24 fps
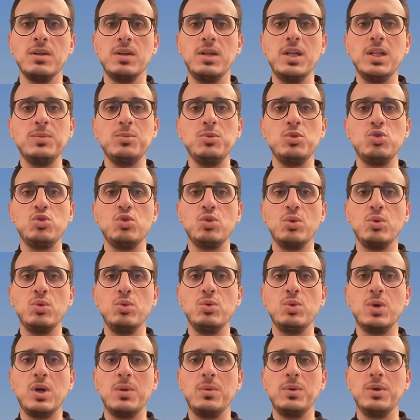Let me show
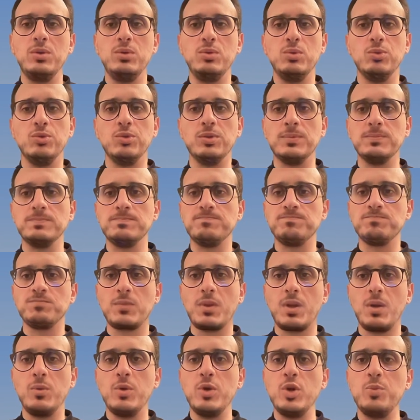you how I use it.
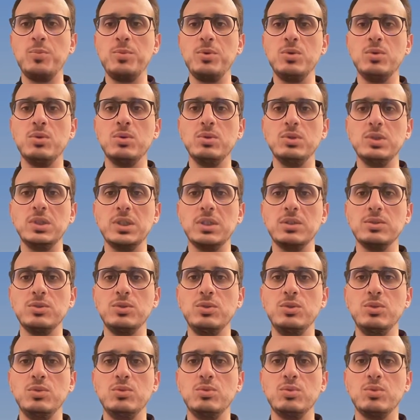When OpenCode
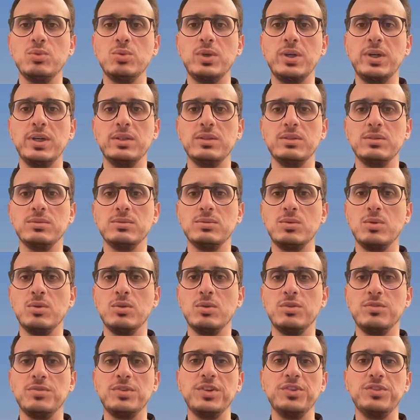continues to write
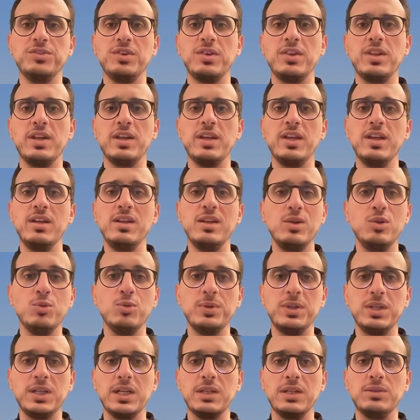code faster than any
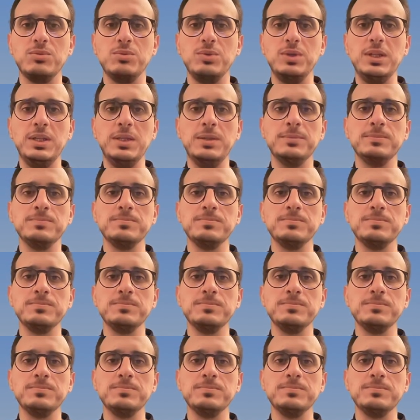human can read,